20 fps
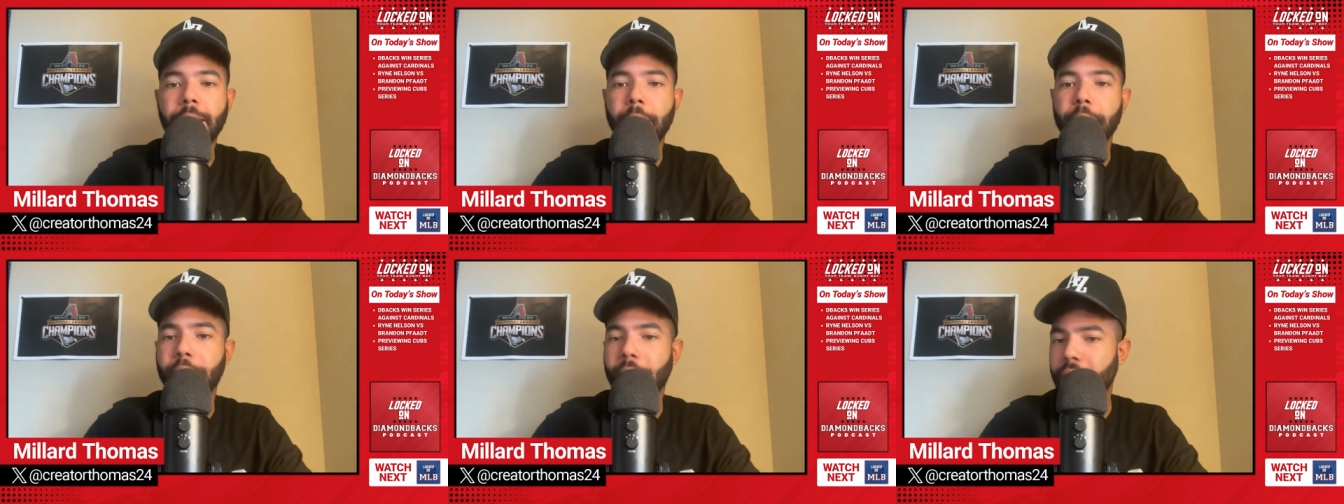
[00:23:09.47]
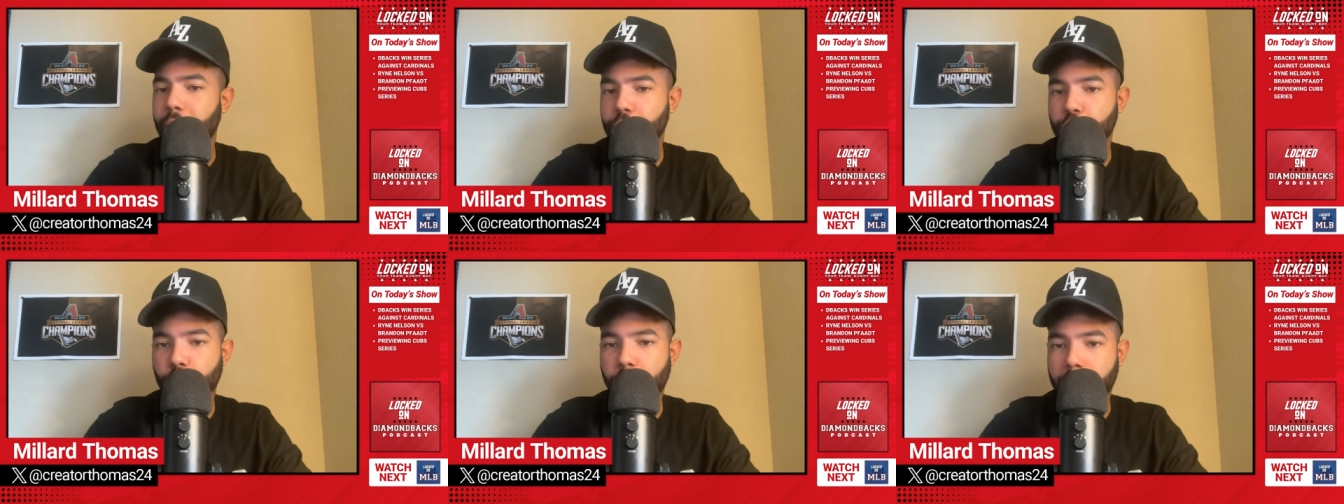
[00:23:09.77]

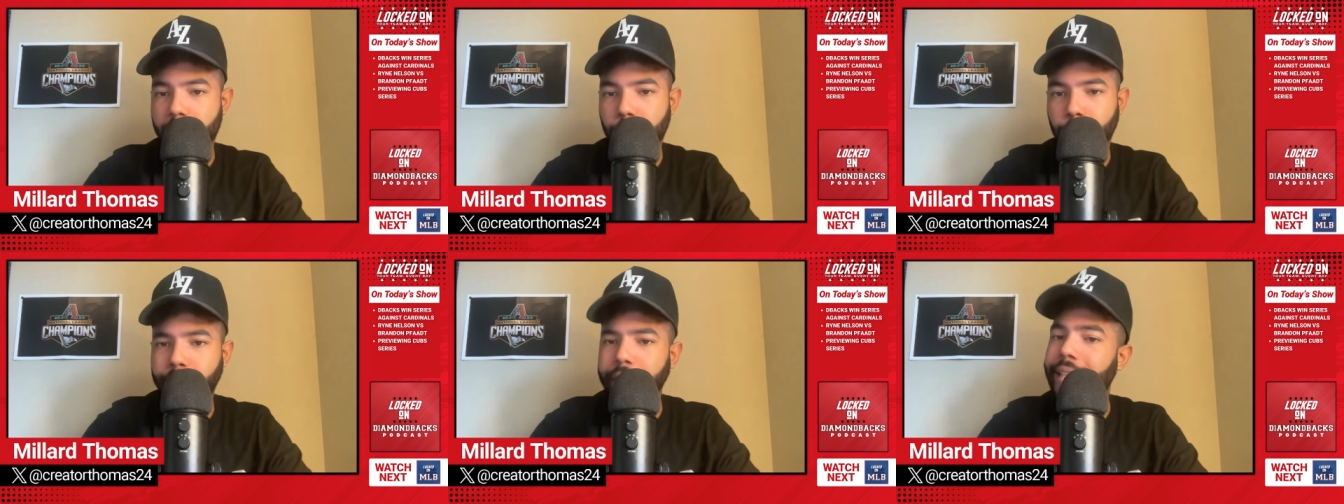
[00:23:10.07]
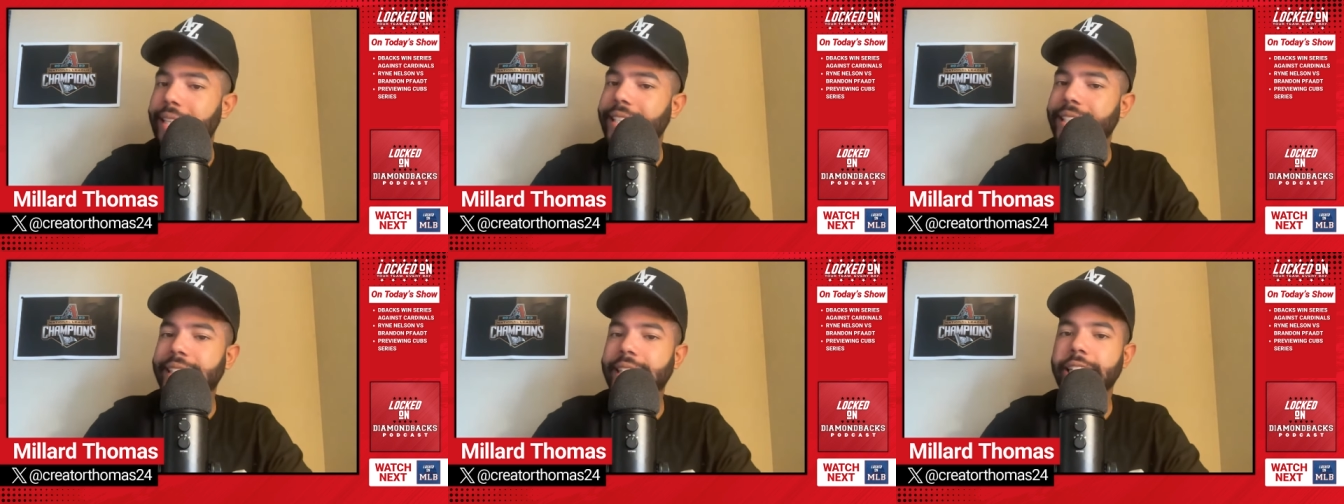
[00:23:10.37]
Ben Brown,
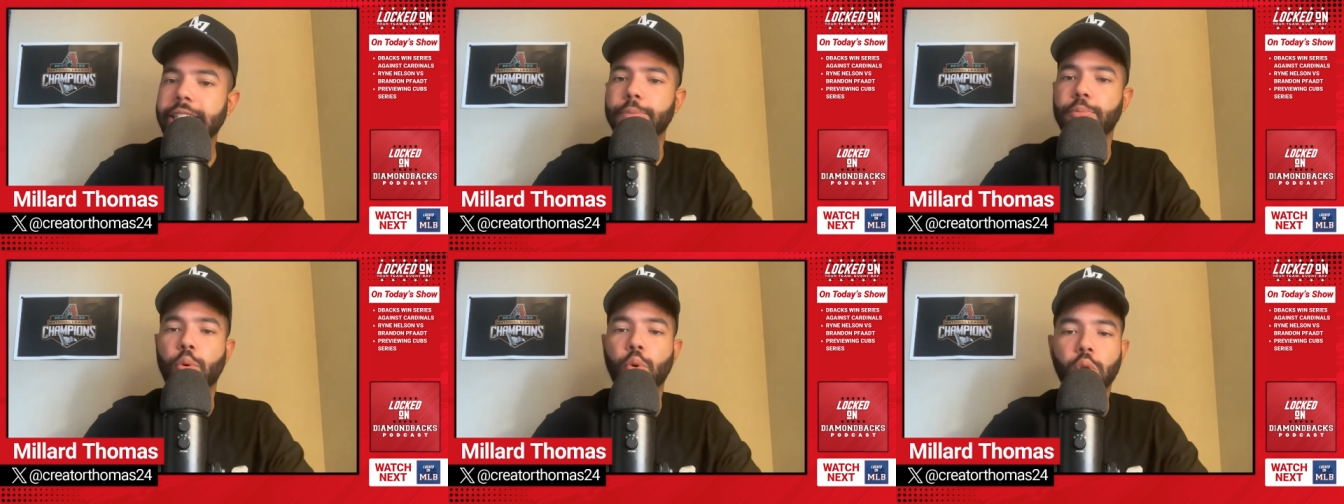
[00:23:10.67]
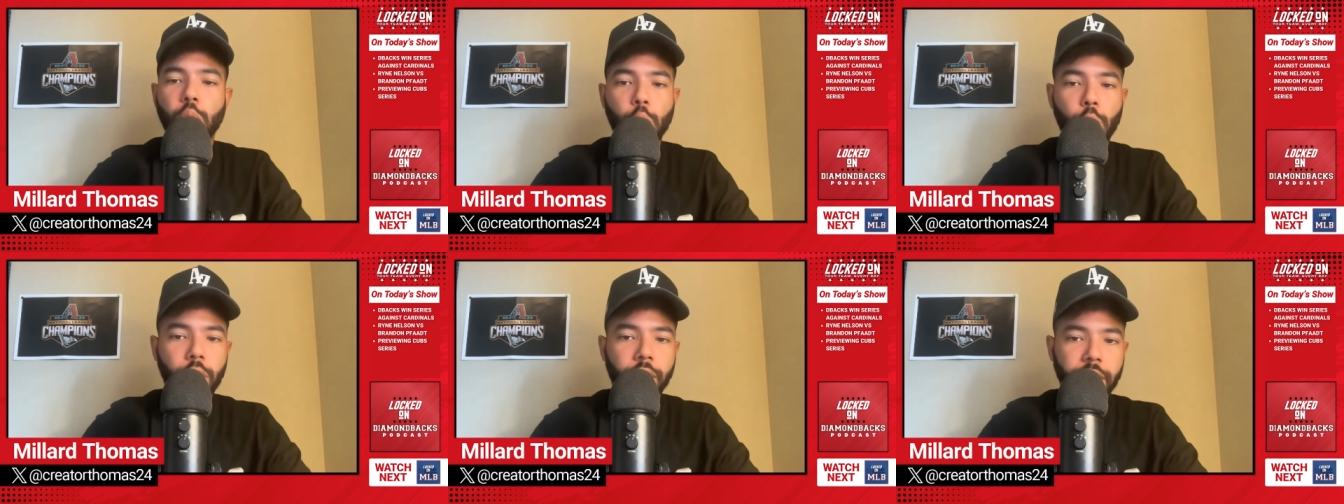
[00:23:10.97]

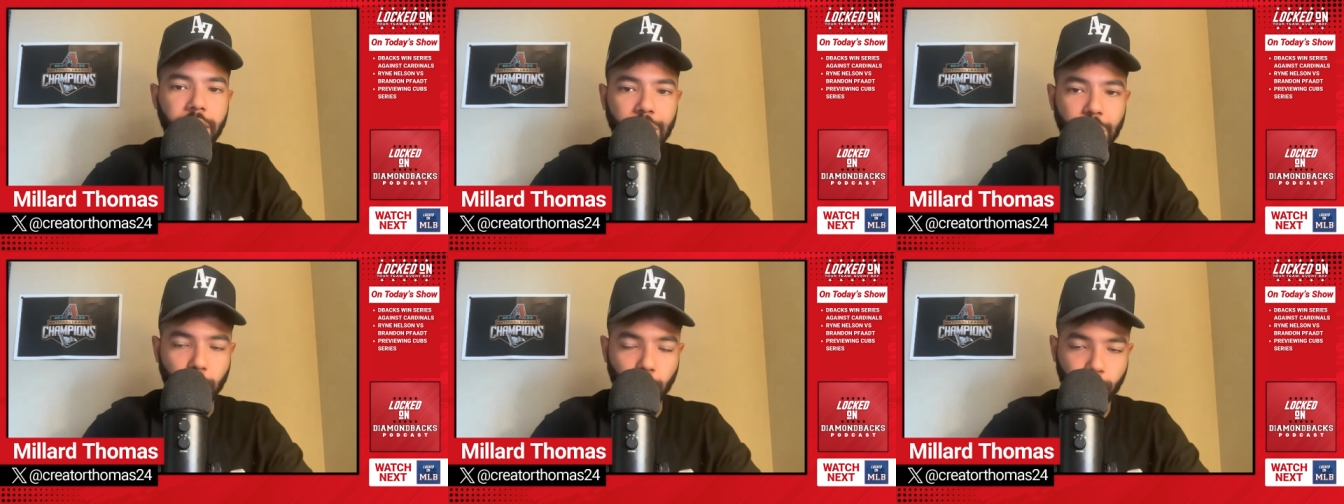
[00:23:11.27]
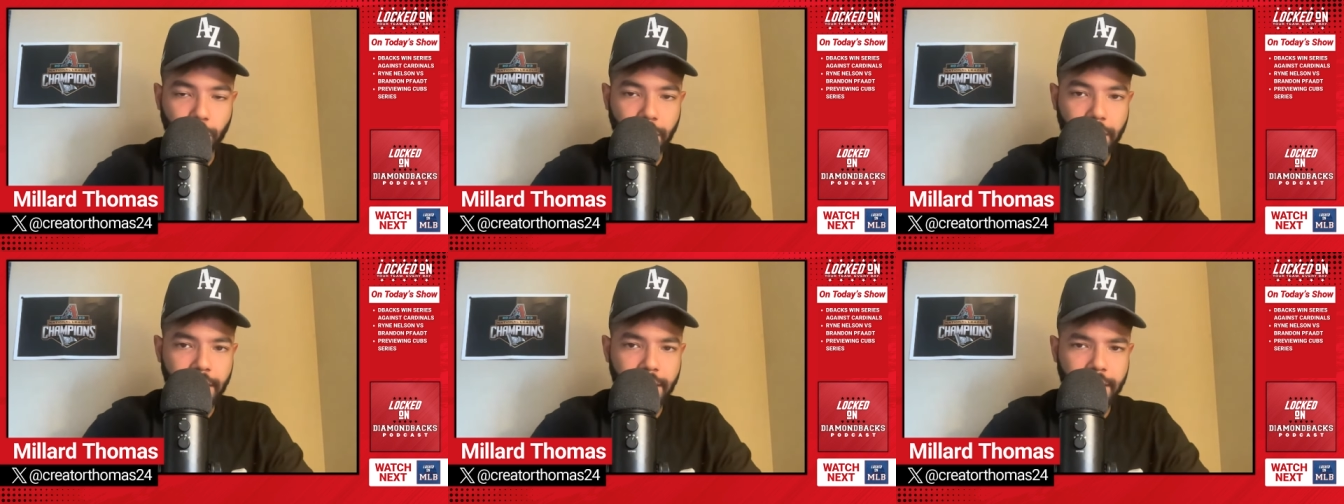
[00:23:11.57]
6.1
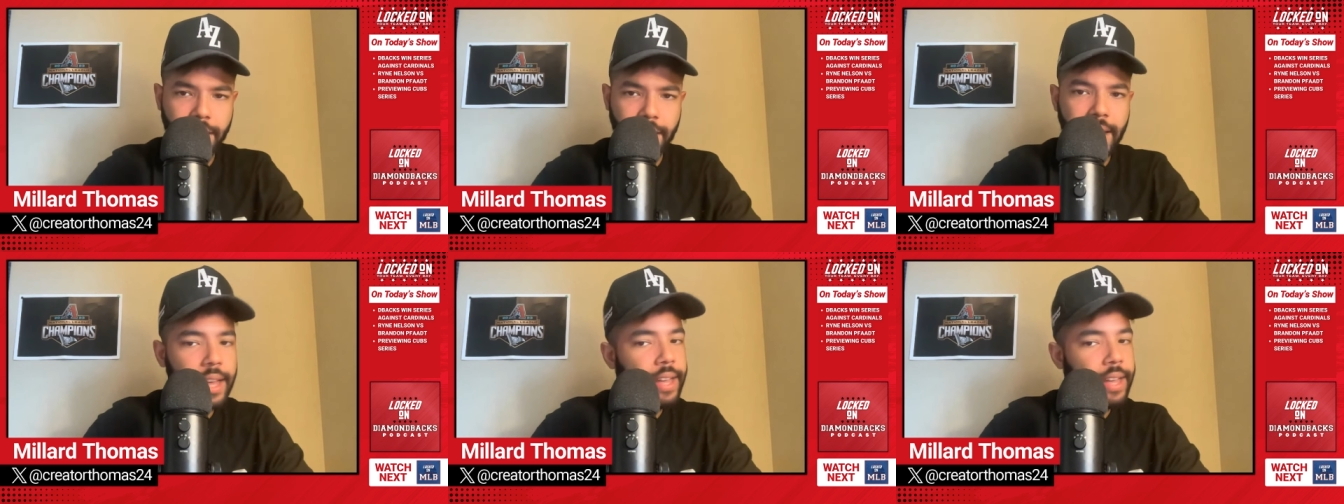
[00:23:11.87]
ERA,